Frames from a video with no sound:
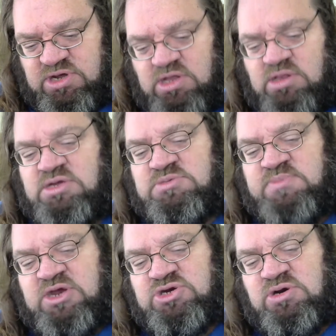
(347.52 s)
Let's
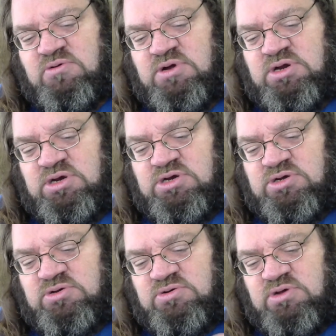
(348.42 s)
make sure. One,
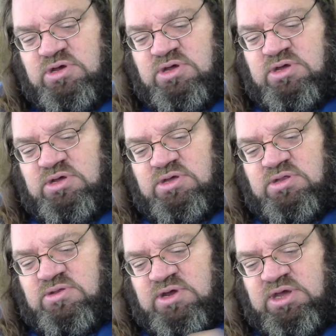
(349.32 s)
two,
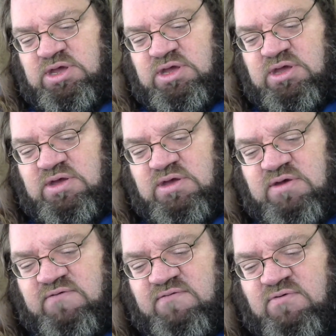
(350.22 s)
three,
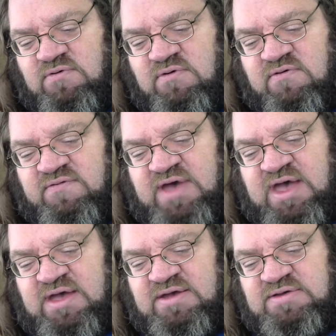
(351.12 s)
four,
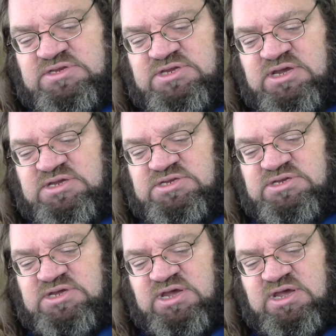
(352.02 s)
five,
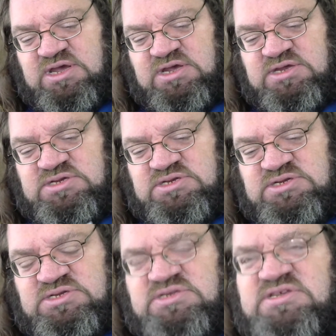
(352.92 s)
six,
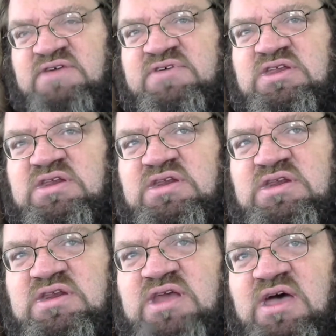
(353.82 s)

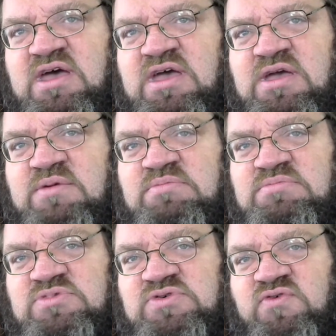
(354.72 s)
seven
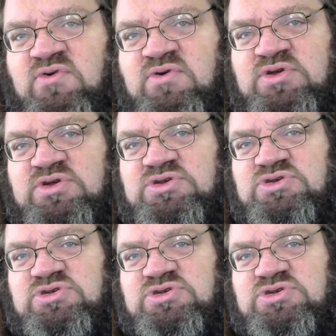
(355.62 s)
times four is